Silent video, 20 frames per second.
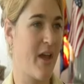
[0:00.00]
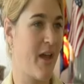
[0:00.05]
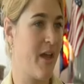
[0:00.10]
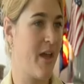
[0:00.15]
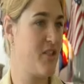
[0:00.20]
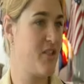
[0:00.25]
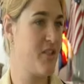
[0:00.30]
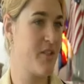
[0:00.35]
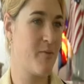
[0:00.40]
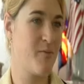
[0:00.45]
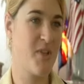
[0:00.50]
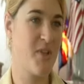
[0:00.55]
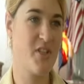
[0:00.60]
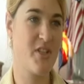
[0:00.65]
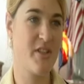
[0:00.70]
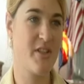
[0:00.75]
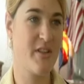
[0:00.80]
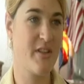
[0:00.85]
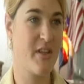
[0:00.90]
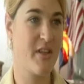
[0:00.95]
I just
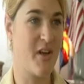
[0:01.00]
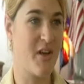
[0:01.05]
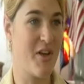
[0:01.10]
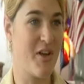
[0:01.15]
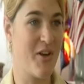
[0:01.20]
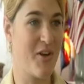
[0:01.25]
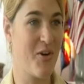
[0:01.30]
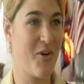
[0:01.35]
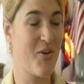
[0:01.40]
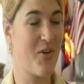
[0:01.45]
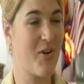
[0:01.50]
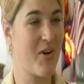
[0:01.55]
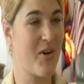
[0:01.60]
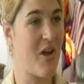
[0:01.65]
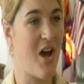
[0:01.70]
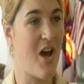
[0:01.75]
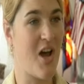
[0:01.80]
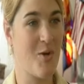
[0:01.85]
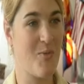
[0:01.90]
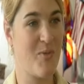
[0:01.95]
mentioned the herd
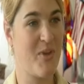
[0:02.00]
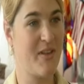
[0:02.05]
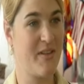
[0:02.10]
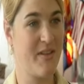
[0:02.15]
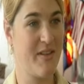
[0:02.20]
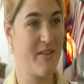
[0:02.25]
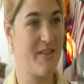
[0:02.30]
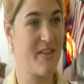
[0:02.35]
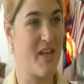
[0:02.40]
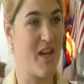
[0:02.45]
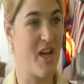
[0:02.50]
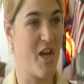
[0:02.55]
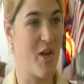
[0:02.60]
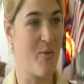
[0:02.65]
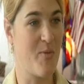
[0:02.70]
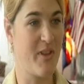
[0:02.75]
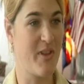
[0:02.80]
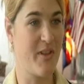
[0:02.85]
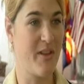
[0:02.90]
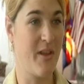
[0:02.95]
economy at this
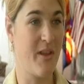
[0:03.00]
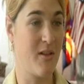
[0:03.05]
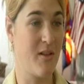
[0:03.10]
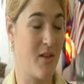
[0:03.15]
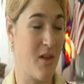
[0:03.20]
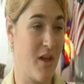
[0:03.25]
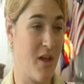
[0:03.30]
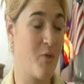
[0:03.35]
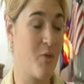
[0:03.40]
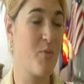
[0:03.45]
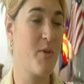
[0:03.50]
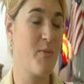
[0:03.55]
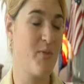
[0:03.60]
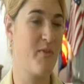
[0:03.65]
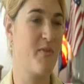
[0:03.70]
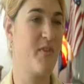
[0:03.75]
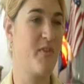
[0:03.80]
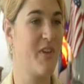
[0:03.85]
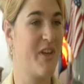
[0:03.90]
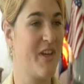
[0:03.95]
time, and a lot of
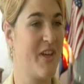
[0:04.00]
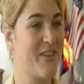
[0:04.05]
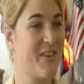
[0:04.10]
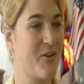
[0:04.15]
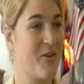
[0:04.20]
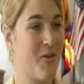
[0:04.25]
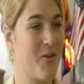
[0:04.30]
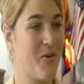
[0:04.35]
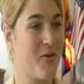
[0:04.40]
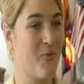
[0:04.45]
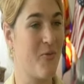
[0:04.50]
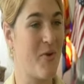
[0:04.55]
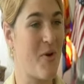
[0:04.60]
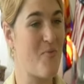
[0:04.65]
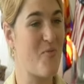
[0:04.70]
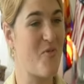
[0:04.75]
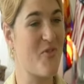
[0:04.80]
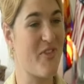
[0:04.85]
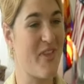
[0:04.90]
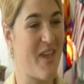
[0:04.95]
people feel like their
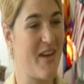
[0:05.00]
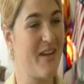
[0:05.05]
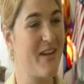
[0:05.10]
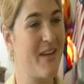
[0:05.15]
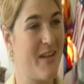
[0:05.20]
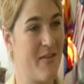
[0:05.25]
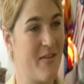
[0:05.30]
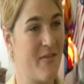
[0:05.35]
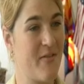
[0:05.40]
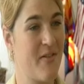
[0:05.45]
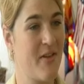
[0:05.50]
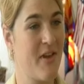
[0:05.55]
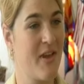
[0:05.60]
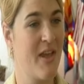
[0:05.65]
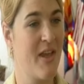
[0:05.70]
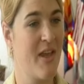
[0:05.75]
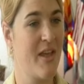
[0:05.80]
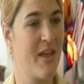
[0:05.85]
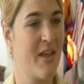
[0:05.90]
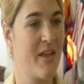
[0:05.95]
representative
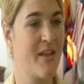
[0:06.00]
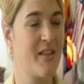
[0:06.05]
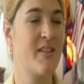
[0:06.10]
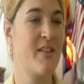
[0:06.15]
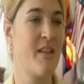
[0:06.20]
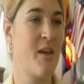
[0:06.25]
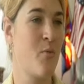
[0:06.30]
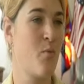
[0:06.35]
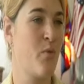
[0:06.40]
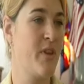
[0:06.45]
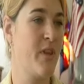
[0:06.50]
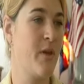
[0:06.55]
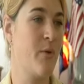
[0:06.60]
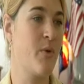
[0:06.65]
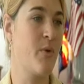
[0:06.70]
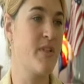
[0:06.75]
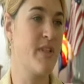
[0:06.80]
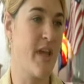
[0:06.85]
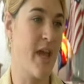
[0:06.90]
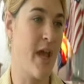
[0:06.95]
kicked them when they
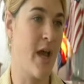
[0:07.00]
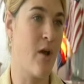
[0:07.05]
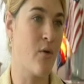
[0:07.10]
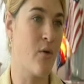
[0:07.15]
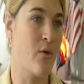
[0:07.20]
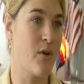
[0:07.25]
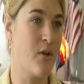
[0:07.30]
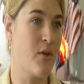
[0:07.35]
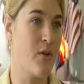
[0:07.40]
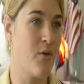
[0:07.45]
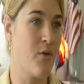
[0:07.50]
were down.